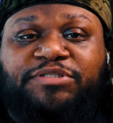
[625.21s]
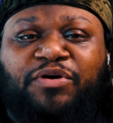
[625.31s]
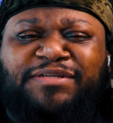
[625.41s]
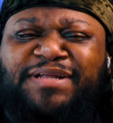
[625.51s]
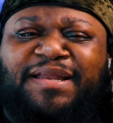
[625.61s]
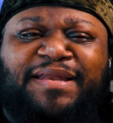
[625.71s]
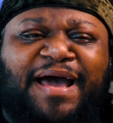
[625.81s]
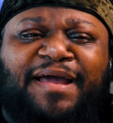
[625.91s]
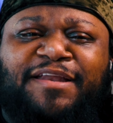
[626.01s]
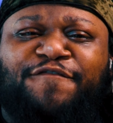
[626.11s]
So there's like
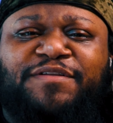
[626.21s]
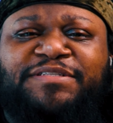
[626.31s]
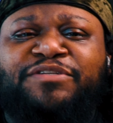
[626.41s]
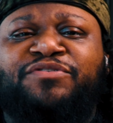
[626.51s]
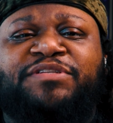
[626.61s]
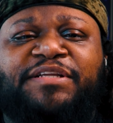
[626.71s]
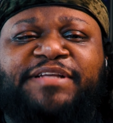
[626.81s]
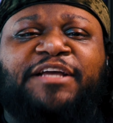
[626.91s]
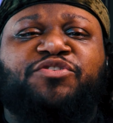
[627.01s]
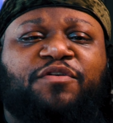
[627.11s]
9 different sensors that's
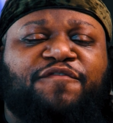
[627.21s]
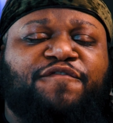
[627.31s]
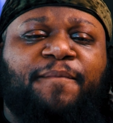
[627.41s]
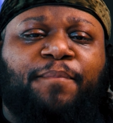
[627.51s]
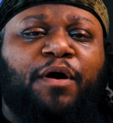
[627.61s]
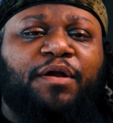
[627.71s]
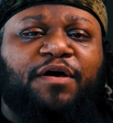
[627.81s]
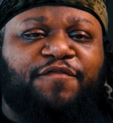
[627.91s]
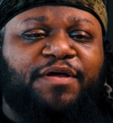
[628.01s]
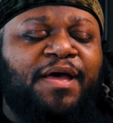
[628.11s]
actually on the front part
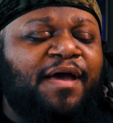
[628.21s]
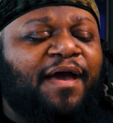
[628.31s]
of it.